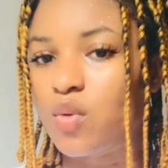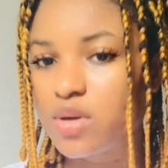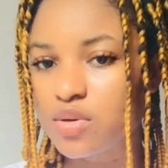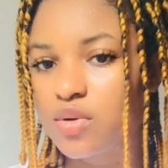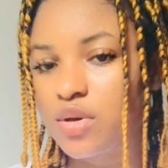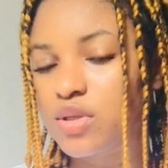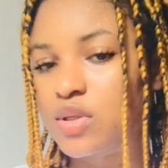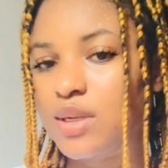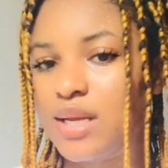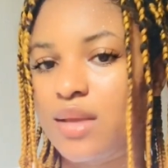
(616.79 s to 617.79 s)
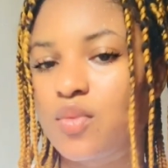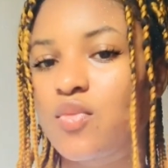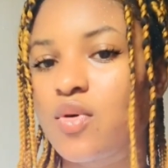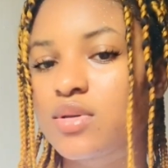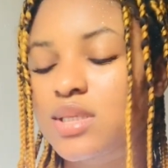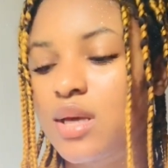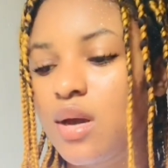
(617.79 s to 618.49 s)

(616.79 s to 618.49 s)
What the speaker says: what you're going to learn, what